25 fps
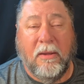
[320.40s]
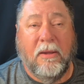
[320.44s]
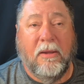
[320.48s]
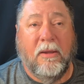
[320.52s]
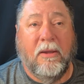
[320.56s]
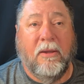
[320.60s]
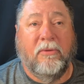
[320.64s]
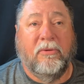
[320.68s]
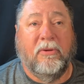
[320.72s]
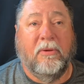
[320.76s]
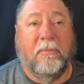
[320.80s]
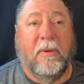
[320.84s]

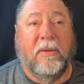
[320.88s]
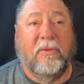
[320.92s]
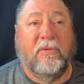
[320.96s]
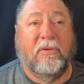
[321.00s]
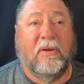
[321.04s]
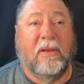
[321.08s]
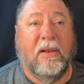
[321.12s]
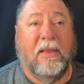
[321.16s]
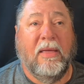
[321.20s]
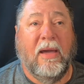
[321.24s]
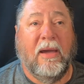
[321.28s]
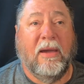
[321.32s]
So
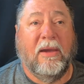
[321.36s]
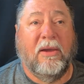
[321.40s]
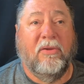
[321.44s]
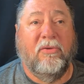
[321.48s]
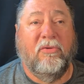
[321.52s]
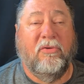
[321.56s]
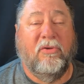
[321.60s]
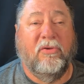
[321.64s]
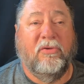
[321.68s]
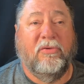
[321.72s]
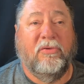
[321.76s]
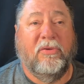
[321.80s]
basically I can
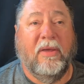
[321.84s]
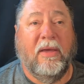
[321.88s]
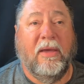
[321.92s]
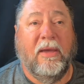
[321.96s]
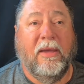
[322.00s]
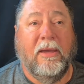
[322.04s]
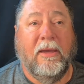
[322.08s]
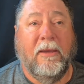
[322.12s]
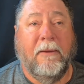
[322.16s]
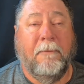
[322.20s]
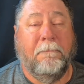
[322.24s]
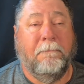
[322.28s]
just
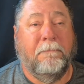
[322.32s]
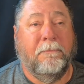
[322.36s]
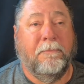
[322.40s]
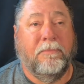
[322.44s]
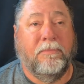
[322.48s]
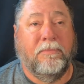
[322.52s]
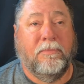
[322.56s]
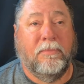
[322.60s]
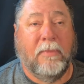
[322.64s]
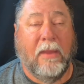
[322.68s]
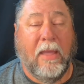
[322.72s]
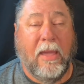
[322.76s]
say,
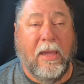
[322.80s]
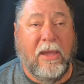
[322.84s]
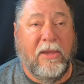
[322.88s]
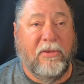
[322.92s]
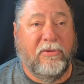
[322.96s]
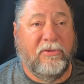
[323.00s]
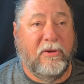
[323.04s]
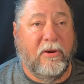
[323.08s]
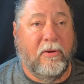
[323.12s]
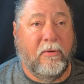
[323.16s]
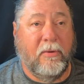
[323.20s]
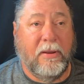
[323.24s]
hey
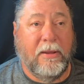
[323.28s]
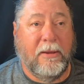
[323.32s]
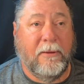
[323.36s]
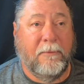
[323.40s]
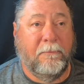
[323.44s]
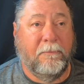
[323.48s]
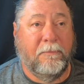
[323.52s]
Siri,